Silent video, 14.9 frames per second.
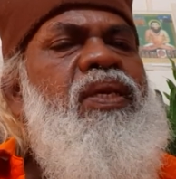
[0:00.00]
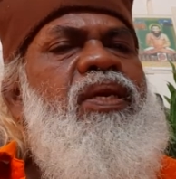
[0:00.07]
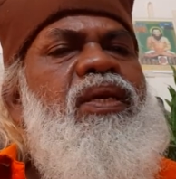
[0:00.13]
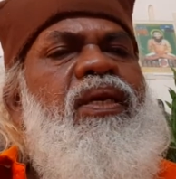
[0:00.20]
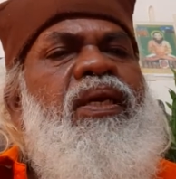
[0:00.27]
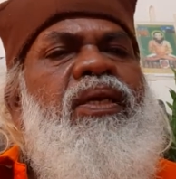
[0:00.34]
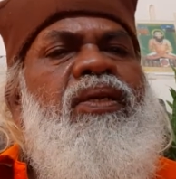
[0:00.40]

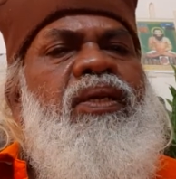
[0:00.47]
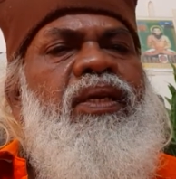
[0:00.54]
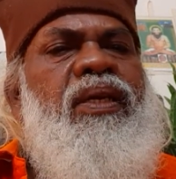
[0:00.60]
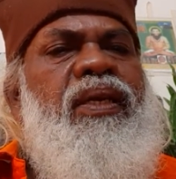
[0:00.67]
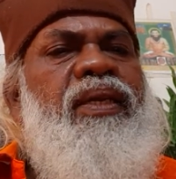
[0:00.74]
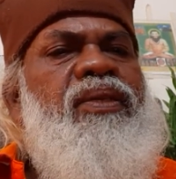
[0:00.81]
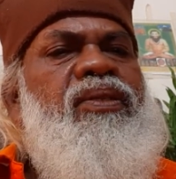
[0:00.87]

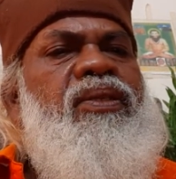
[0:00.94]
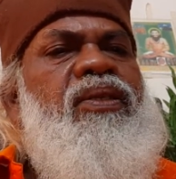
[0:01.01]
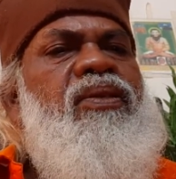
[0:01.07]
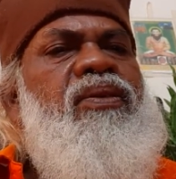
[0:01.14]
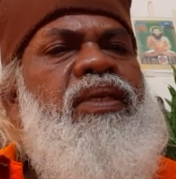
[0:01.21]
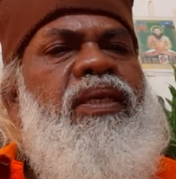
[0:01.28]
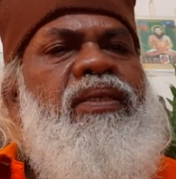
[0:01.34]
Drinks
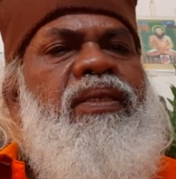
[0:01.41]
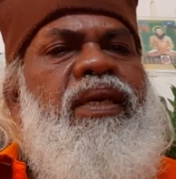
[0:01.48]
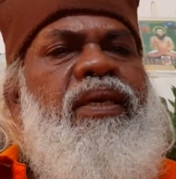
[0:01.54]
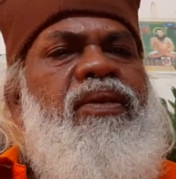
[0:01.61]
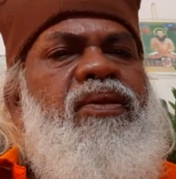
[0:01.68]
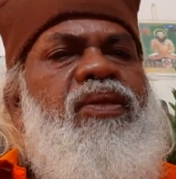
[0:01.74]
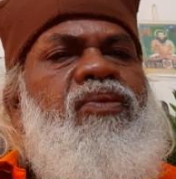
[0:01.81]
you can
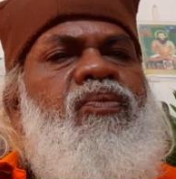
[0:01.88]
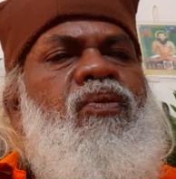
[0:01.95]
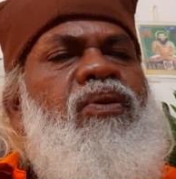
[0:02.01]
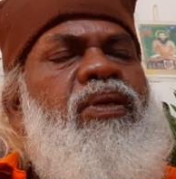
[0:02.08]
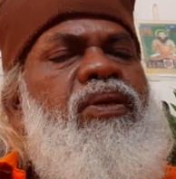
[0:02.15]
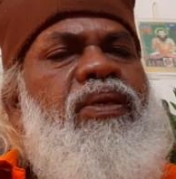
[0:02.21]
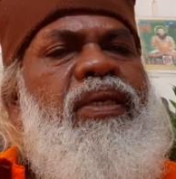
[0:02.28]
sacrifice,
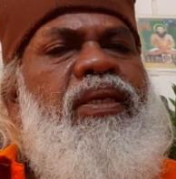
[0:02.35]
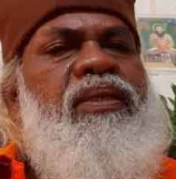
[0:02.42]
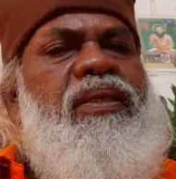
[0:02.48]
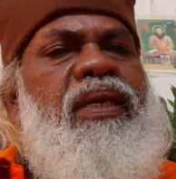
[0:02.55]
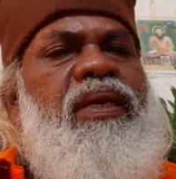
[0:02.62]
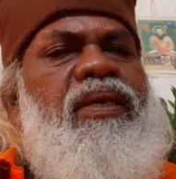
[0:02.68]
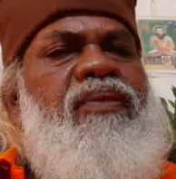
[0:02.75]
smoke you can
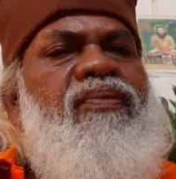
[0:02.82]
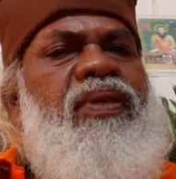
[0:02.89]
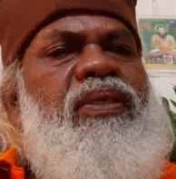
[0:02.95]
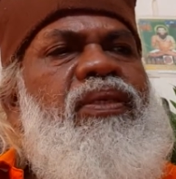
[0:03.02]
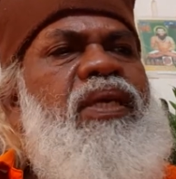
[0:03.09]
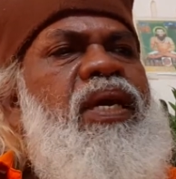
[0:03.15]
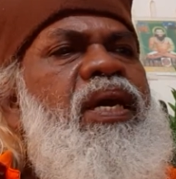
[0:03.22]

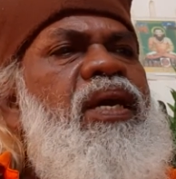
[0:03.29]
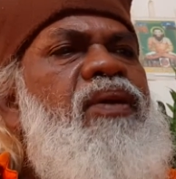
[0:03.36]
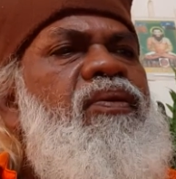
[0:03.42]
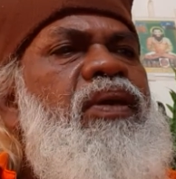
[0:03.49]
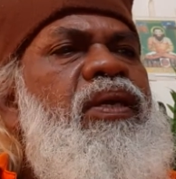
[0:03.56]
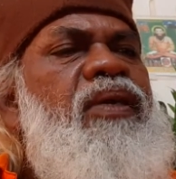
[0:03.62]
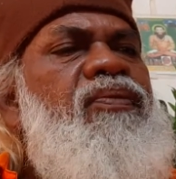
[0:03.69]
sacrifice,
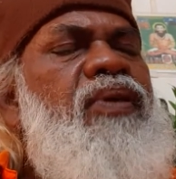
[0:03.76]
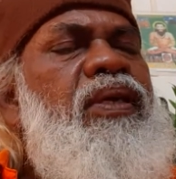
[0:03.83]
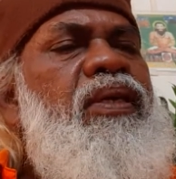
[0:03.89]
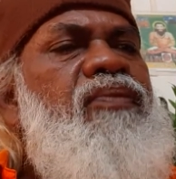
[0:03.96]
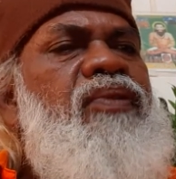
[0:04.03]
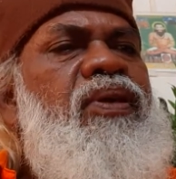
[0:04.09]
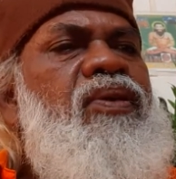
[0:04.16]

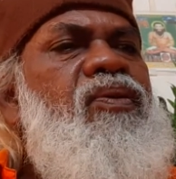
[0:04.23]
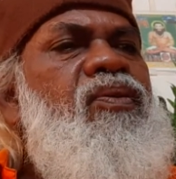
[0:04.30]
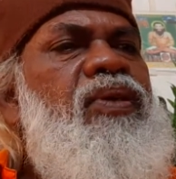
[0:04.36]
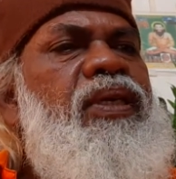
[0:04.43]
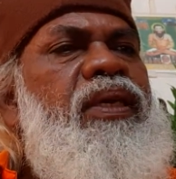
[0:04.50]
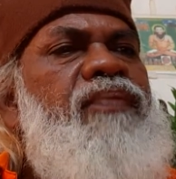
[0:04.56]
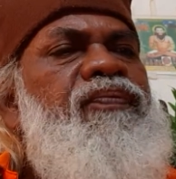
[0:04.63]
different
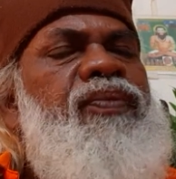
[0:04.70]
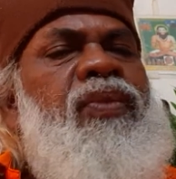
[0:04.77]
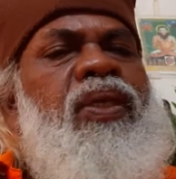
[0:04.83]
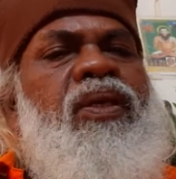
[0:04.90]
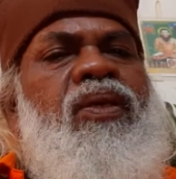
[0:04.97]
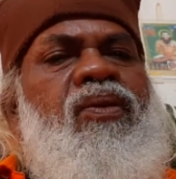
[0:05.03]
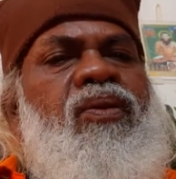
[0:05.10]
cooking.
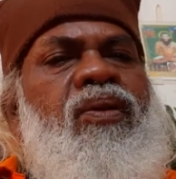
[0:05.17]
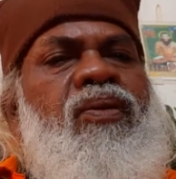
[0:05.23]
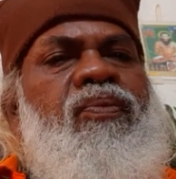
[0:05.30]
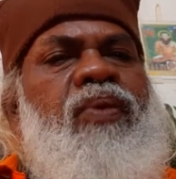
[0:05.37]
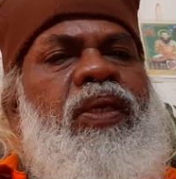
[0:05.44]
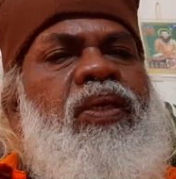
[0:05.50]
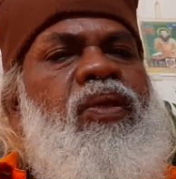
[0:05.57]

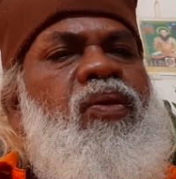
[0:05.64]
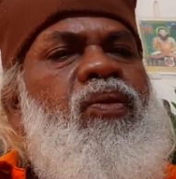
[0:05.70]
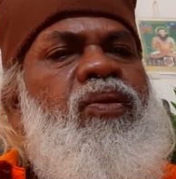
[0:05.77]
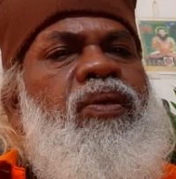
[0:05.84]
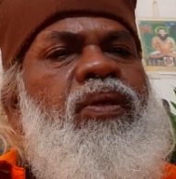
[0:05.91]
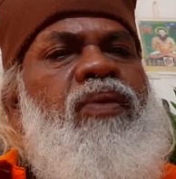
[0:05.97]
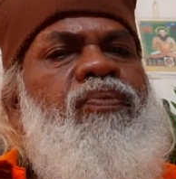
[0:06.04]

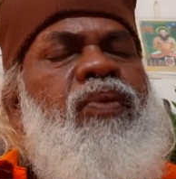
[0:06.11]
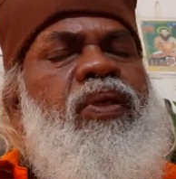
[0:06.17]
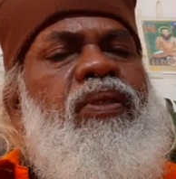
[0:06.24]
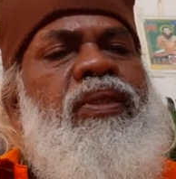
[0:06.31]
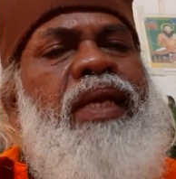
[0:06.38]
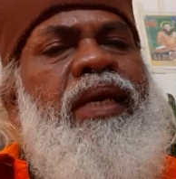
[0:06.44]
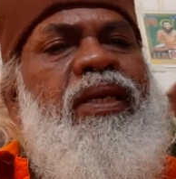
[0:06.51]
You
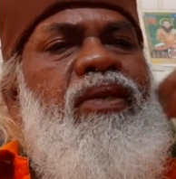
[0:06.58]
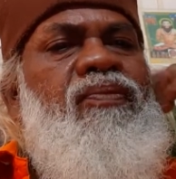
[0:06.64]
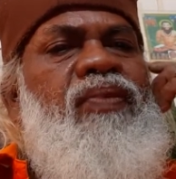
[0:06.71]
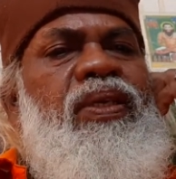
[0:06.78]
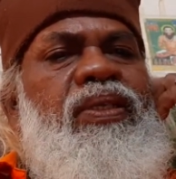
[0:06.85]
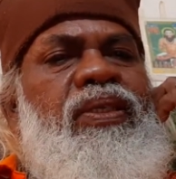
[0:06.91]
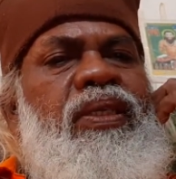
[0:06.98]

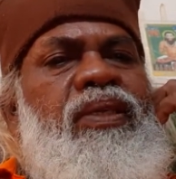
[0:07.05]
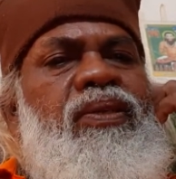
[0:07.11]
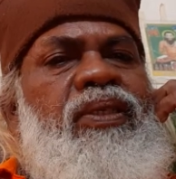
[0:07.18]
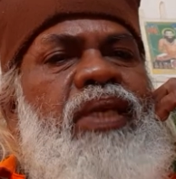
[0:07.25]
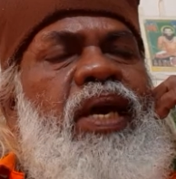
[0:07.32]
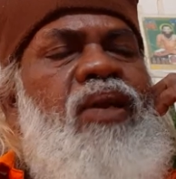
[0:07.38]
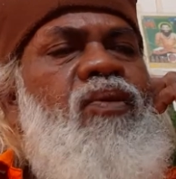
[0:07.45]
sacrifice the
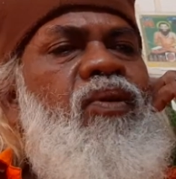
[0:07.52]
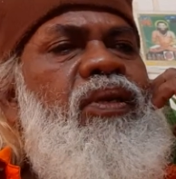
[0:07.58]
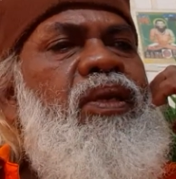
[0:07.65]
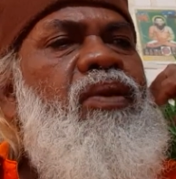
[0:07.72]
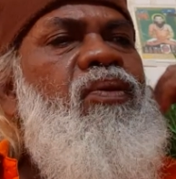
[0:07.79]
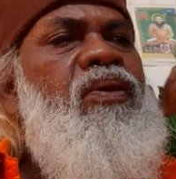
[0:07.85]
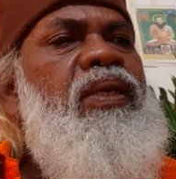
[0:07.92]
star
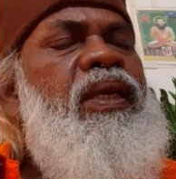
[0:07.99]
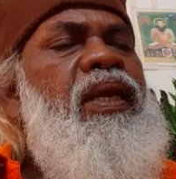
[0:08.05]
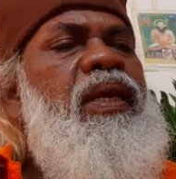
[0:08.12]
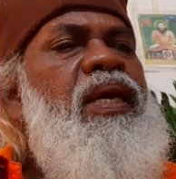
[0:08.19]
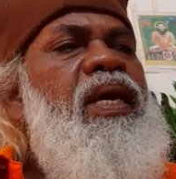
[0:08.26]
hotel